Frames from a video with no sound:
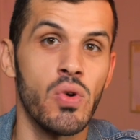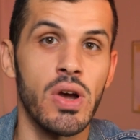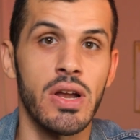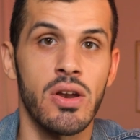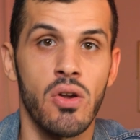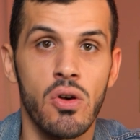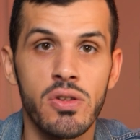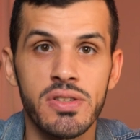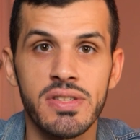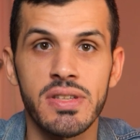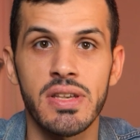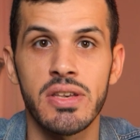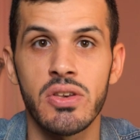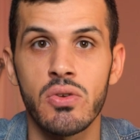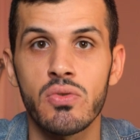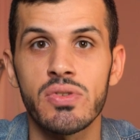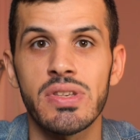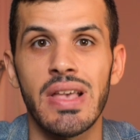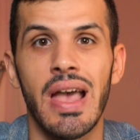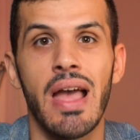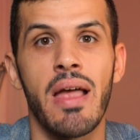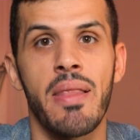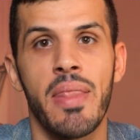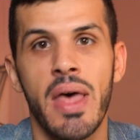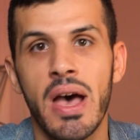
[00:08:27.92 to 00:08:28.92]
can also use
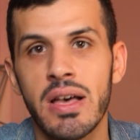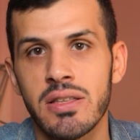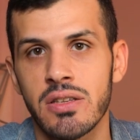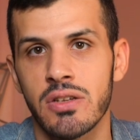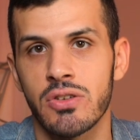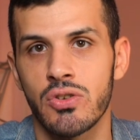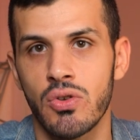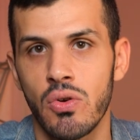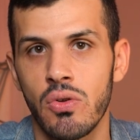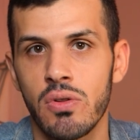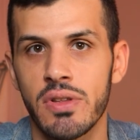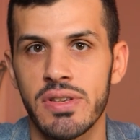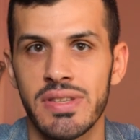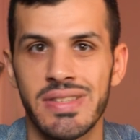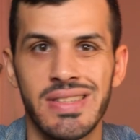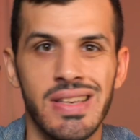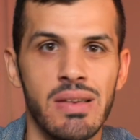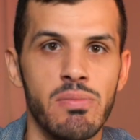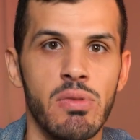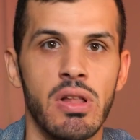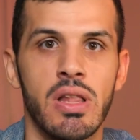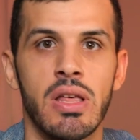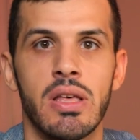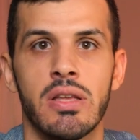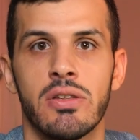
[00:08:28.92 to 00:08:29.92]
another tool
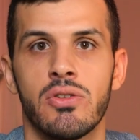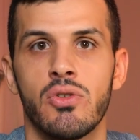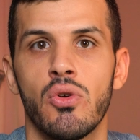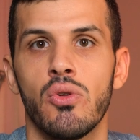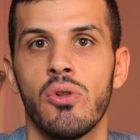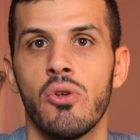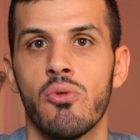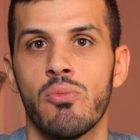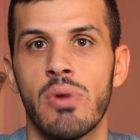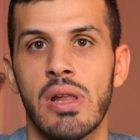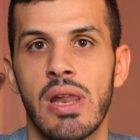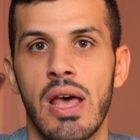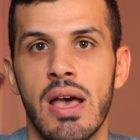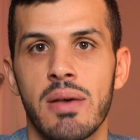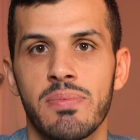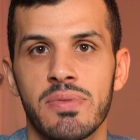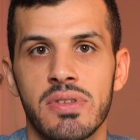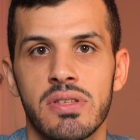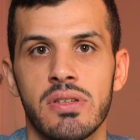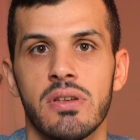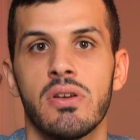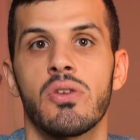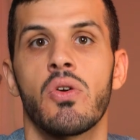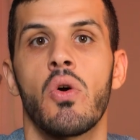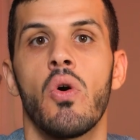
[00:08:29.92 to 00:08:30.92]
similar to
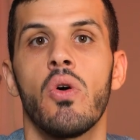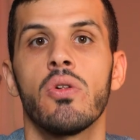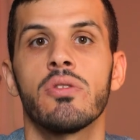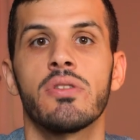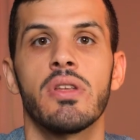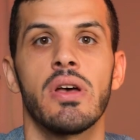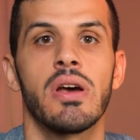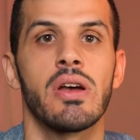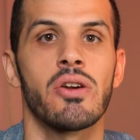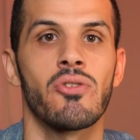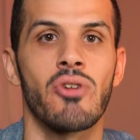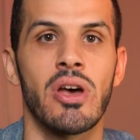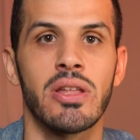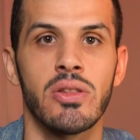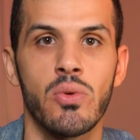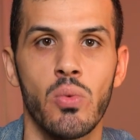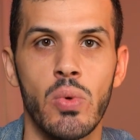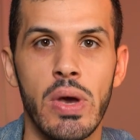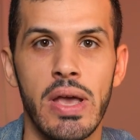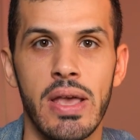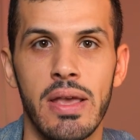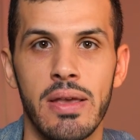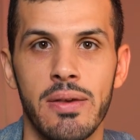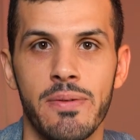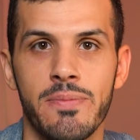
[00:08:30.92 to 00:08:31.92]
Elevenlabs called
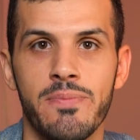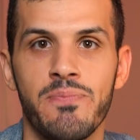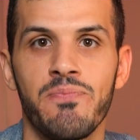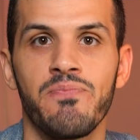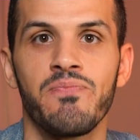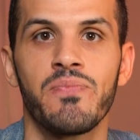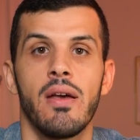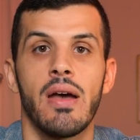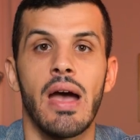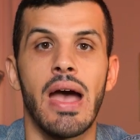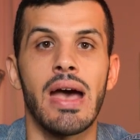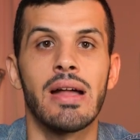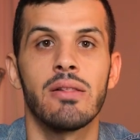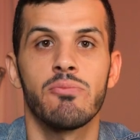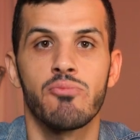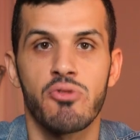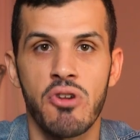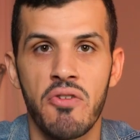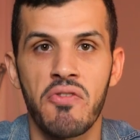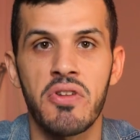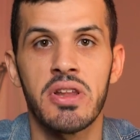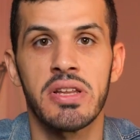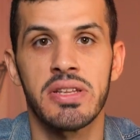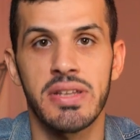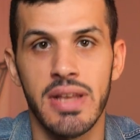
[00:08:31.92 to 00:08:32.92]
Runway. I'll
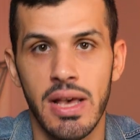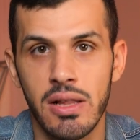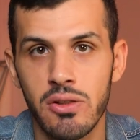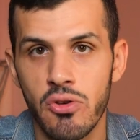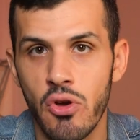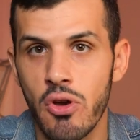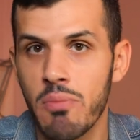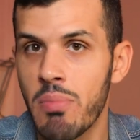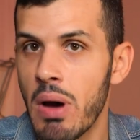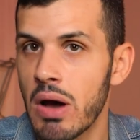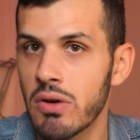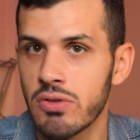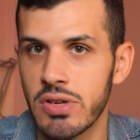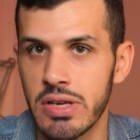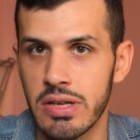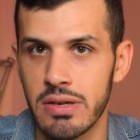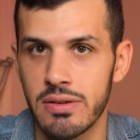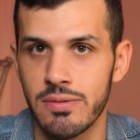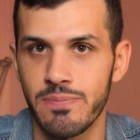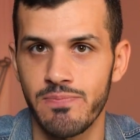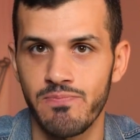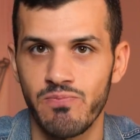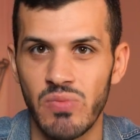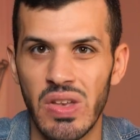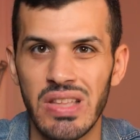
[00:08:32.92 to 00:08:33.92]
briefly tell you about it.
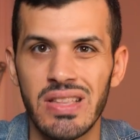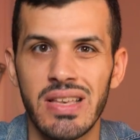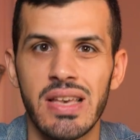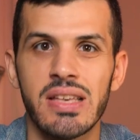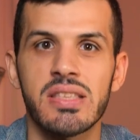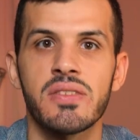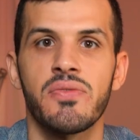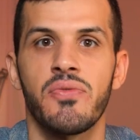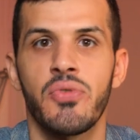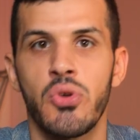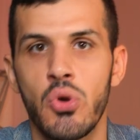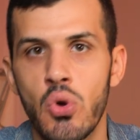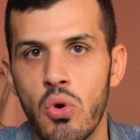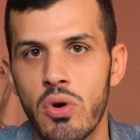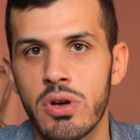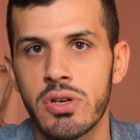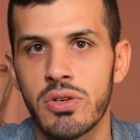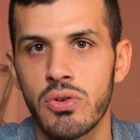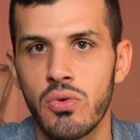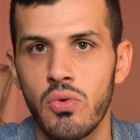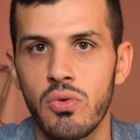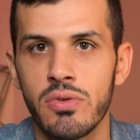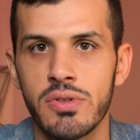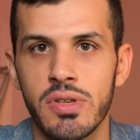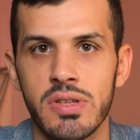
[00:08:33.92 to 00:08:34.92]
It has fewer
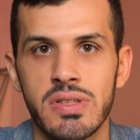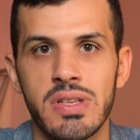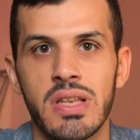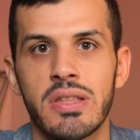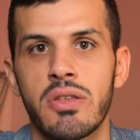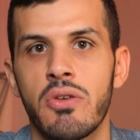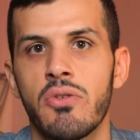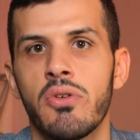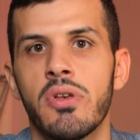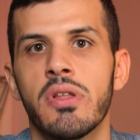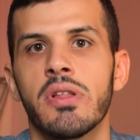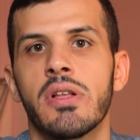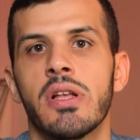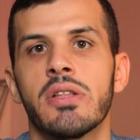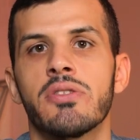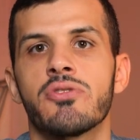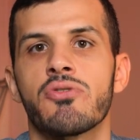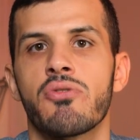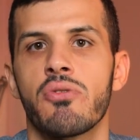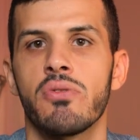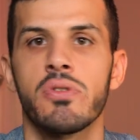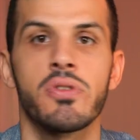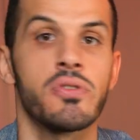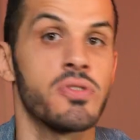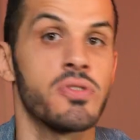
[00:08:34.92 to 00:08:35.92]
tools that you can control